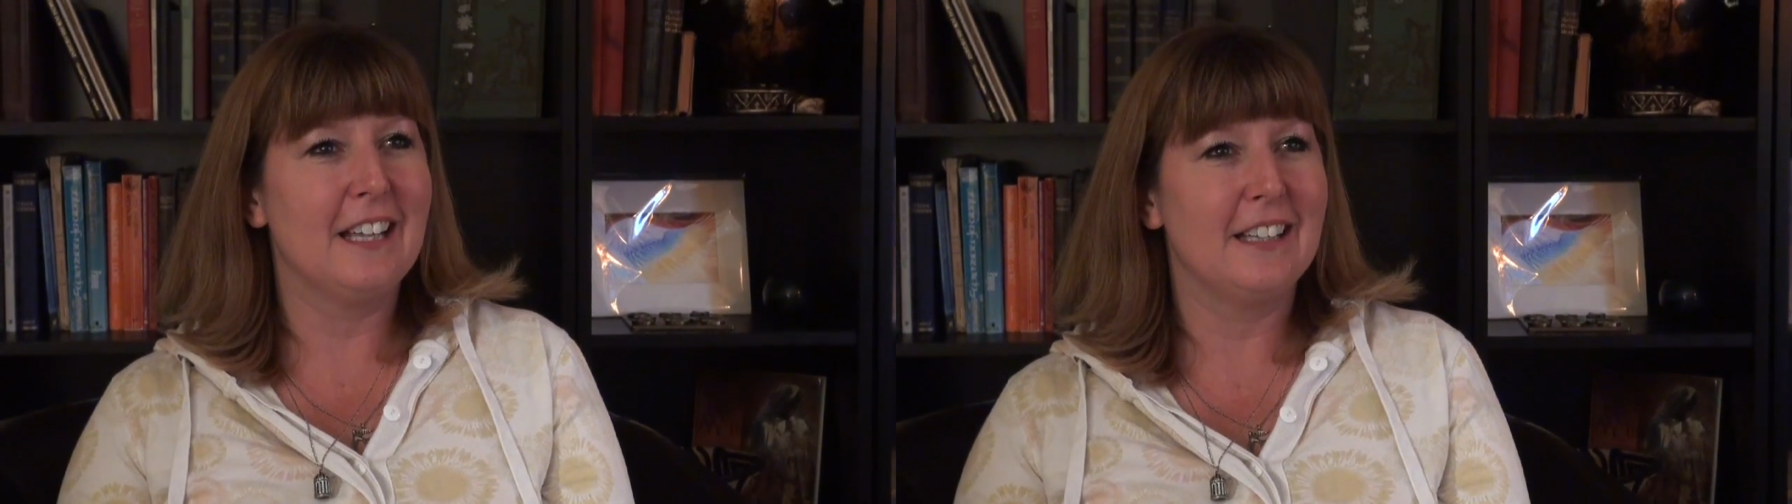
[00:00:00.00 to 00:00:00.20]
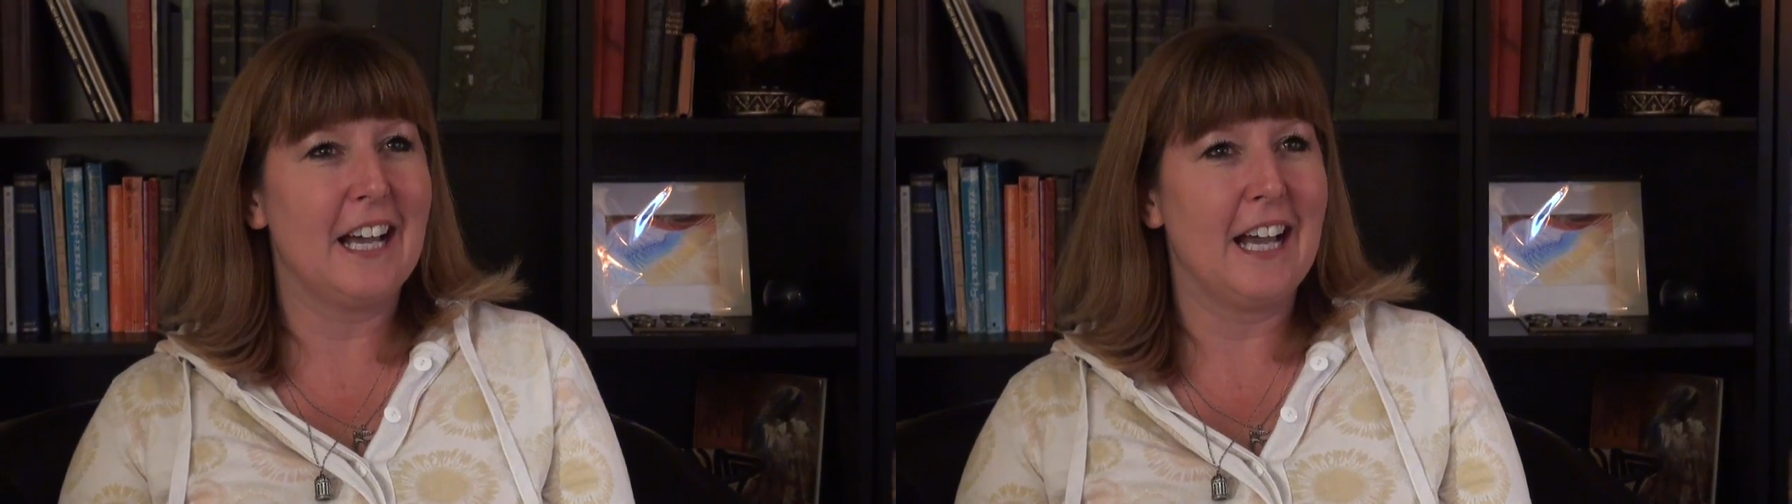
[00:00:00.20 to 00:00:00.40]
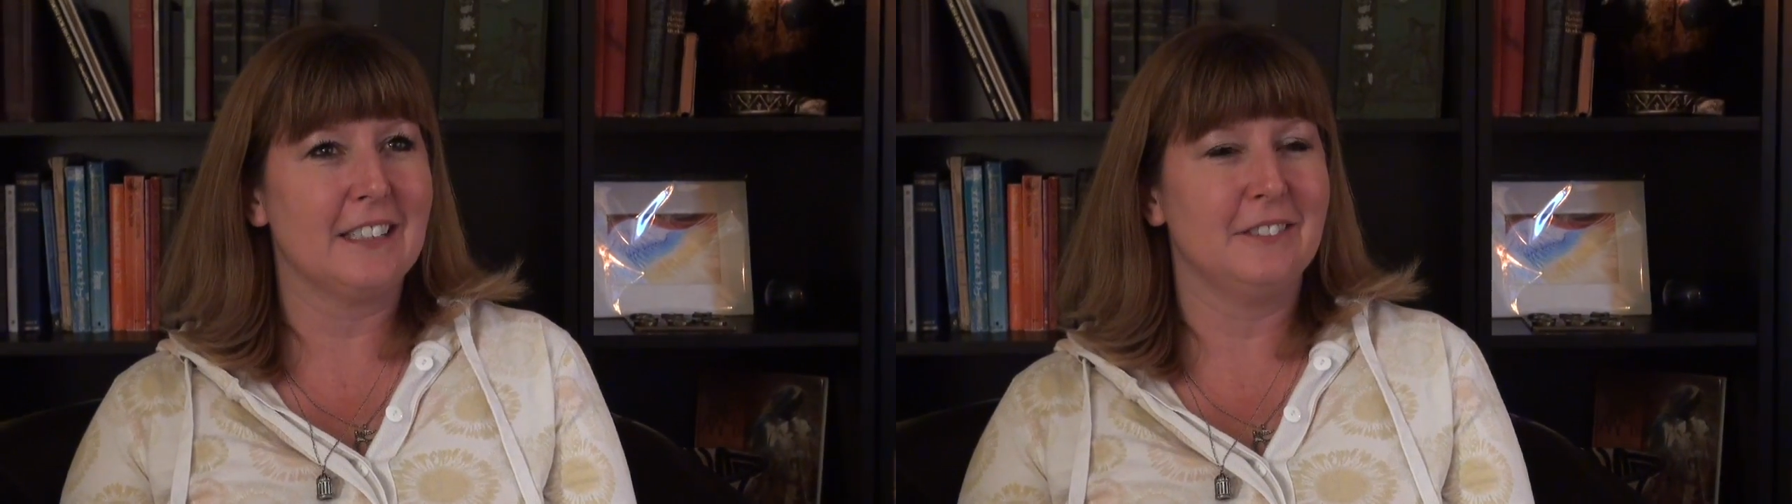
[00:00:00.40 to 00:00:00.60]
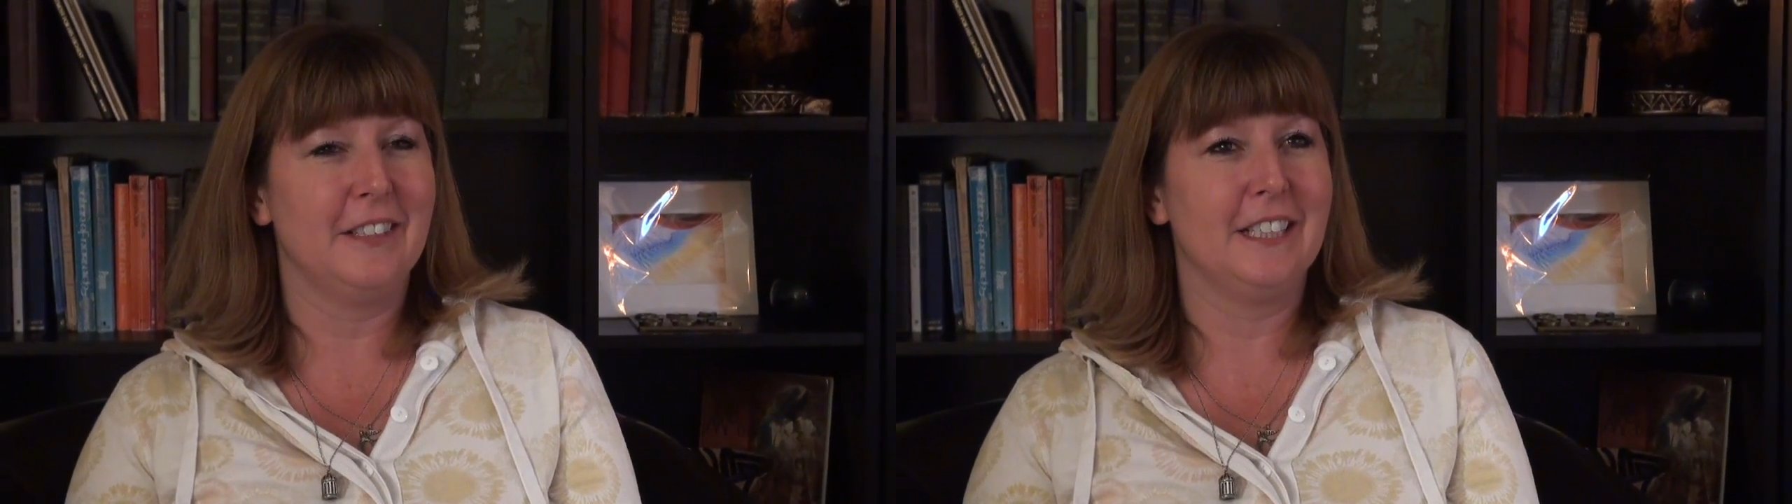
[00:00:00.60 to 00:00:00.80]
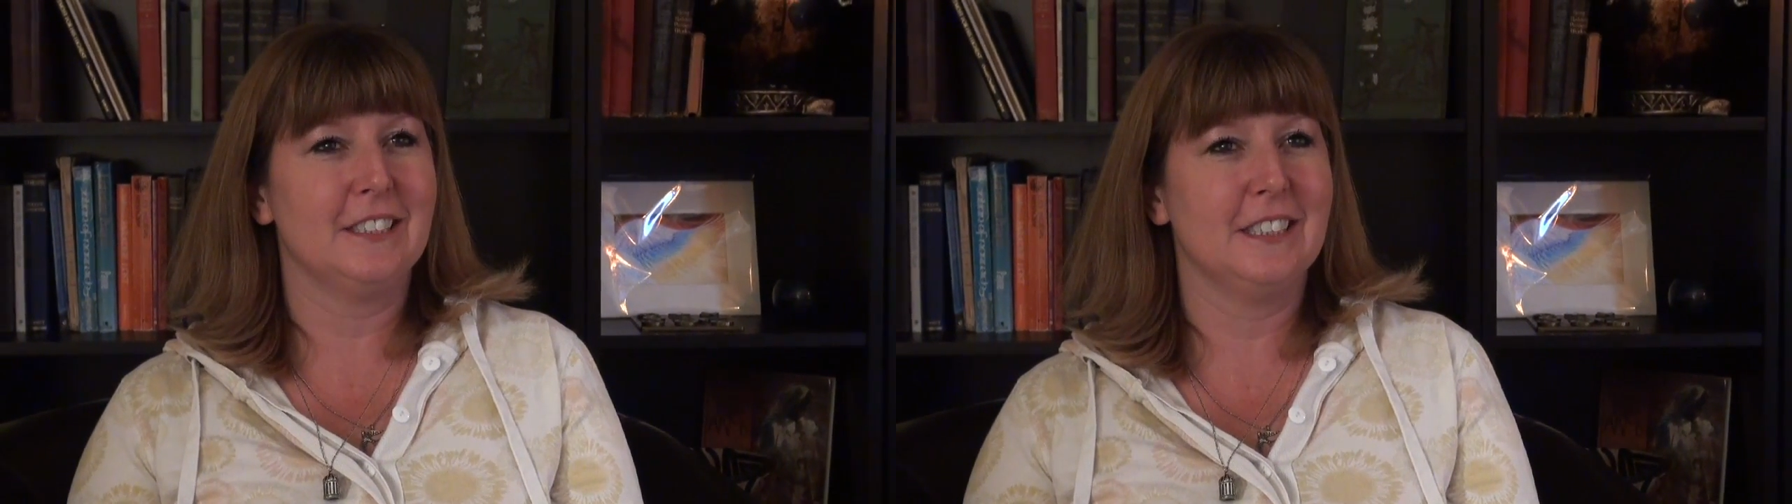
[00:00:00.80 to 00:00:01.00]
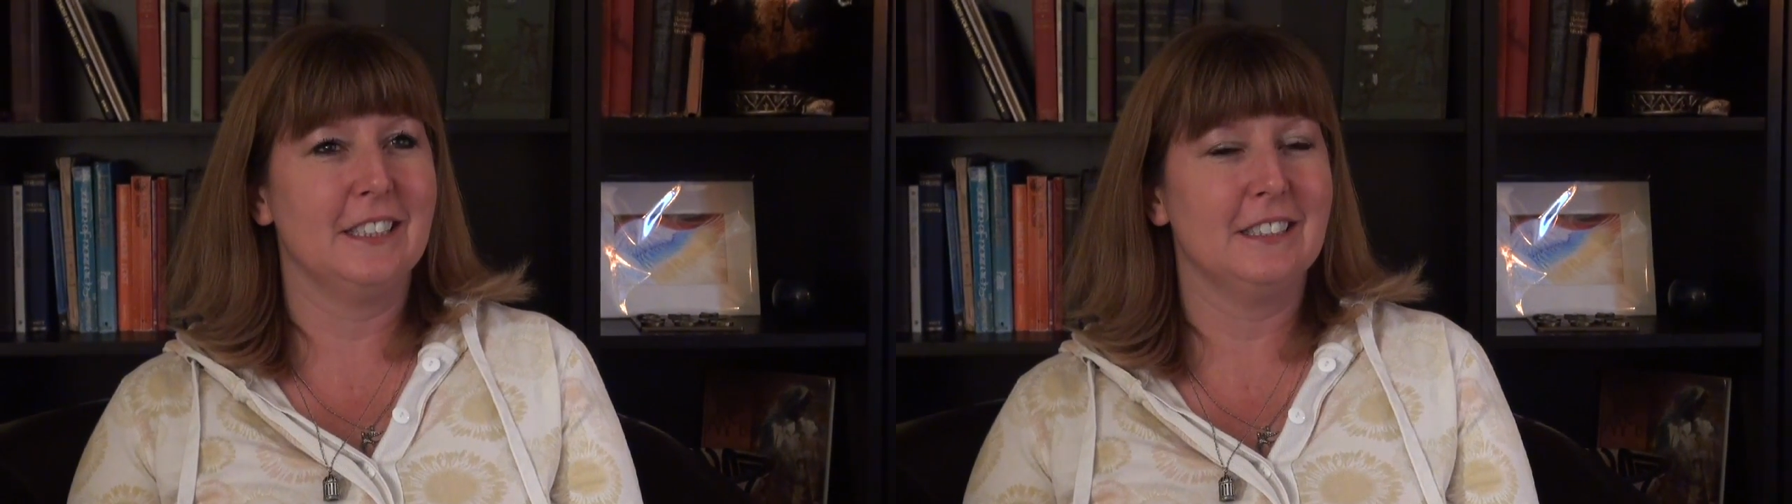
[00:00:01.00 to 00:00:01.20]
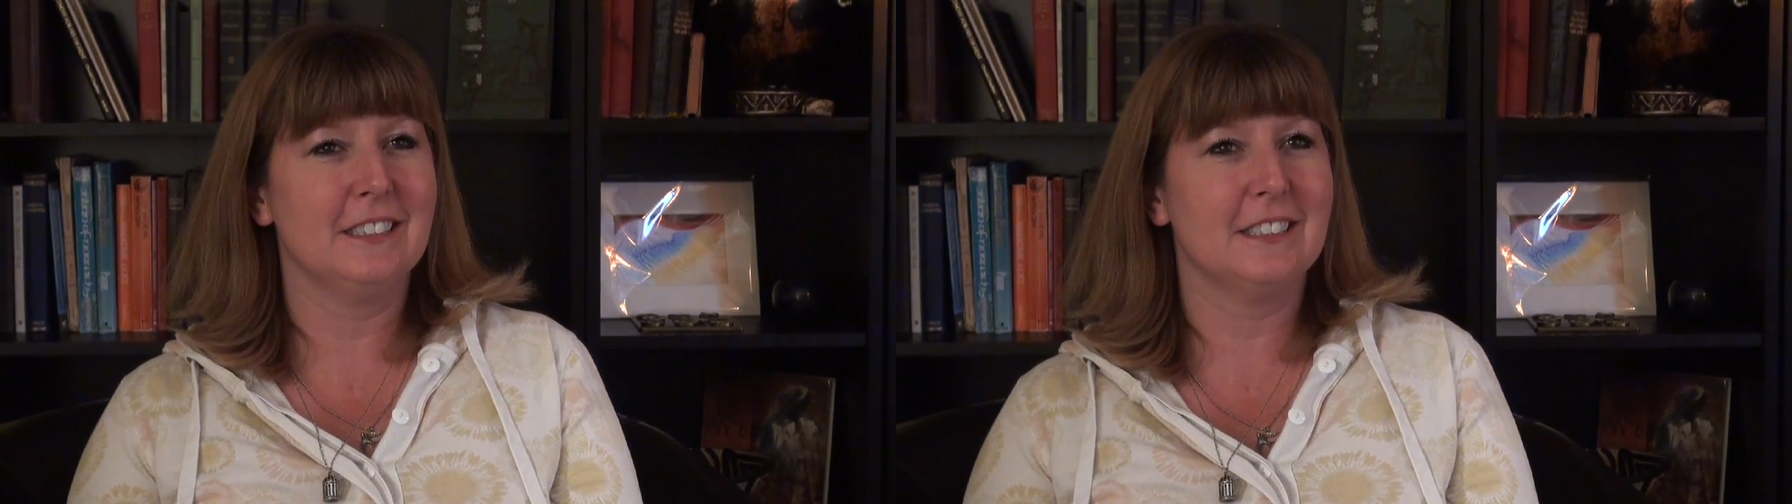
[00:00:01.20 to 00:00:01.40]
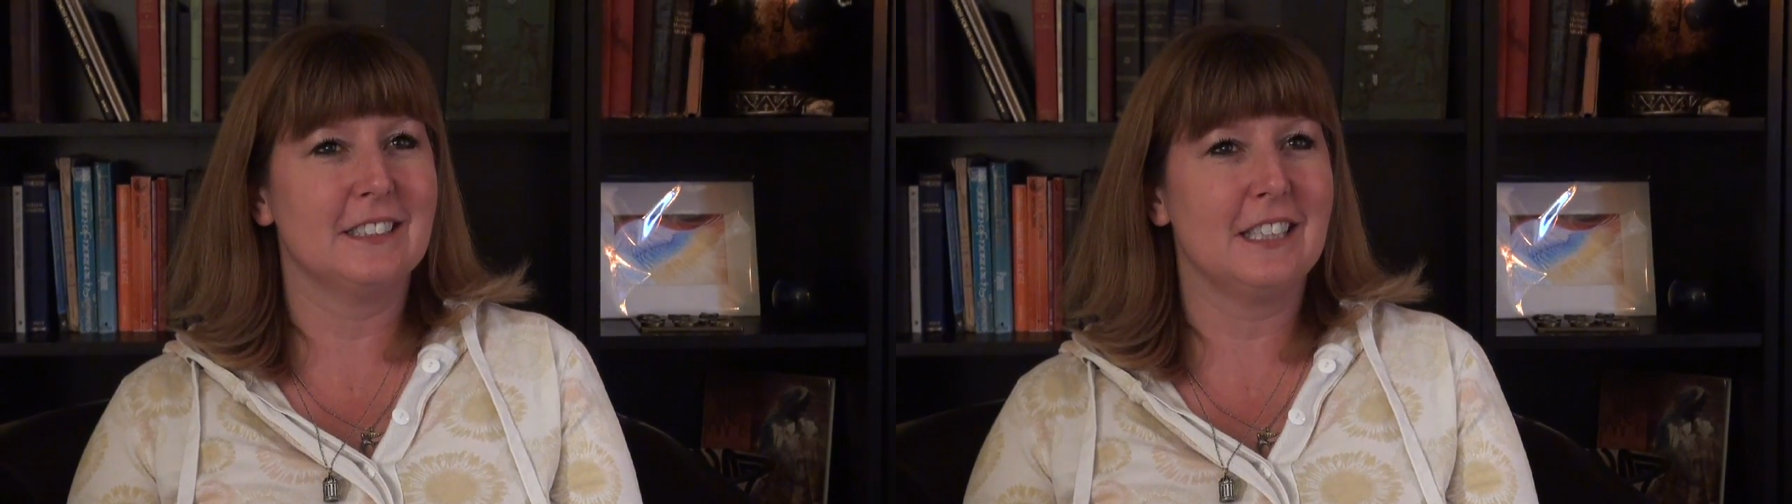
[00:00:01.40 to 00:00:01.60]
The
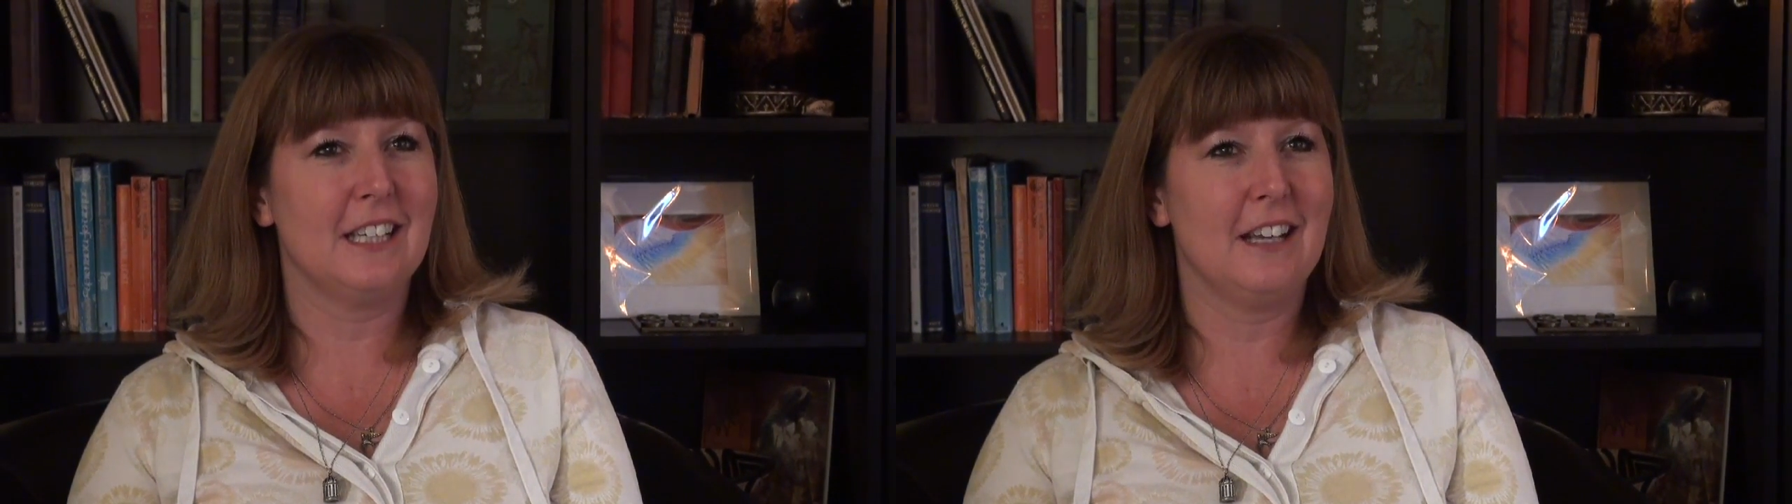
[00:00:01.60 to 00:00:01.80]
activations